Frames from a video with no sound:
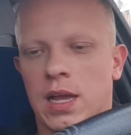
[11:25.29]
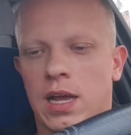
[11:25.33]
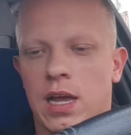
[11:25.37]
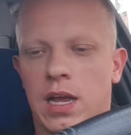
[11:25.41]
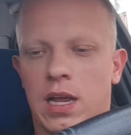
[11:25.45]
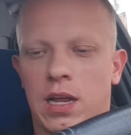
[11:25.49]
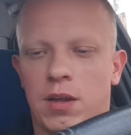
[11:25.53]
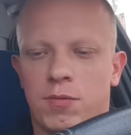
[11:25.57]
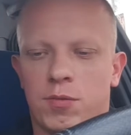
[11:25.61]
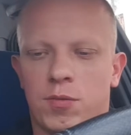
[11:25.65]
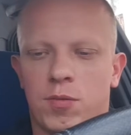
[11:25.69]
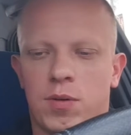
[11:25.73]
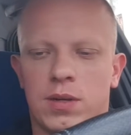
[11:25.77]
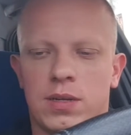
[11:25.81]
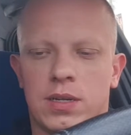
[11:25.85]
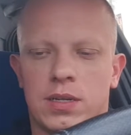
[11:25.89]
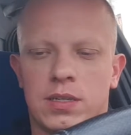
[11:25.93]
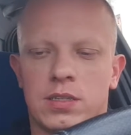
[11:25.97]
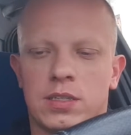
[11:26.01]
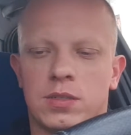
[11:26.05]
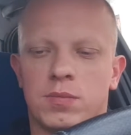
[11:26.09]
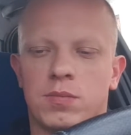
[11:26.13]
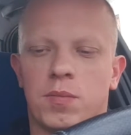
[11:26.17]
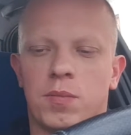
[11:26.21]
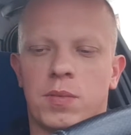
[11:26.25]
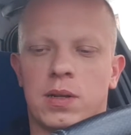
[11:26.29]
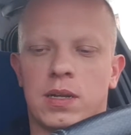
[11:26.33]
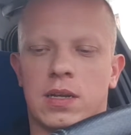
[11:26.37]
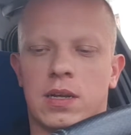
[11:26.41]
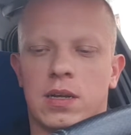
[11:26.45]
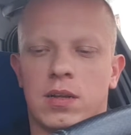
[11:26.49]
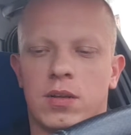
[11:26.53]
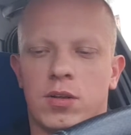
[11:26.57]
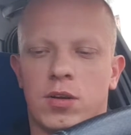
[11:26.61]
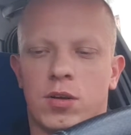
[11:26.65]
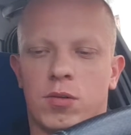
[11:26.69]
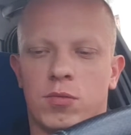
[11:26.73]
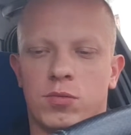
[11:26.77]
everyone at this moment
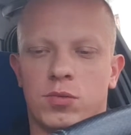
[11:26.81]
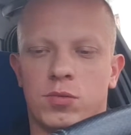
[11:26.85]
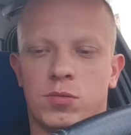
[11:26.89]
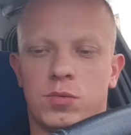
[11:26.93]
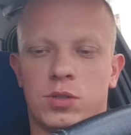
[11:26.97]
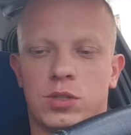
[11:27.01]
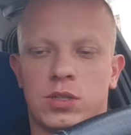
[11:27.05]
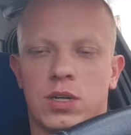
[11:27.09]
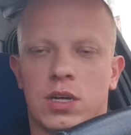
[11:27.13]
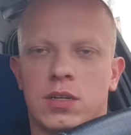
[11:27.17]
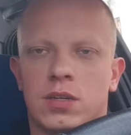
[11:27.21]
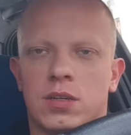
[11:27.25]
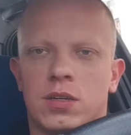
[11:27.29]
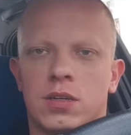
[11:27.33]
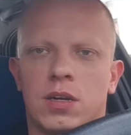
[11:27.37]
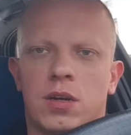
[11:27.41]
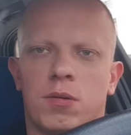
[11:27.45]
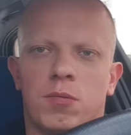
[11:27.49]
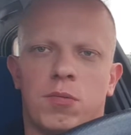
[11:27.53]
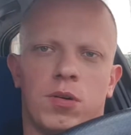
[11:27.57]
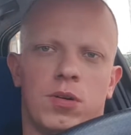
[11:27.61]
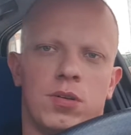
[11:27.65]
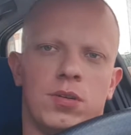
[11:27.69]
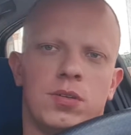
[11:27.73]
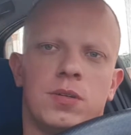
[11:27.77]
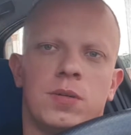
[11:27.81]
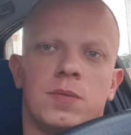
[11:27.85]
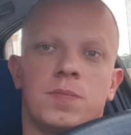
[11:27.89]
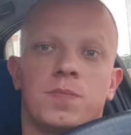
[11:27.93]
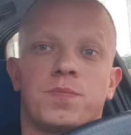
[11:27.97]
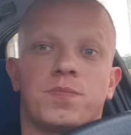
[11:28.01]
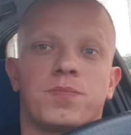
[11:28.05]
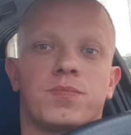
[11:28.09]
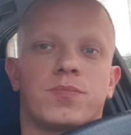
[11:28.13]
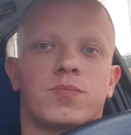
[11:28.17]
can go to which country they want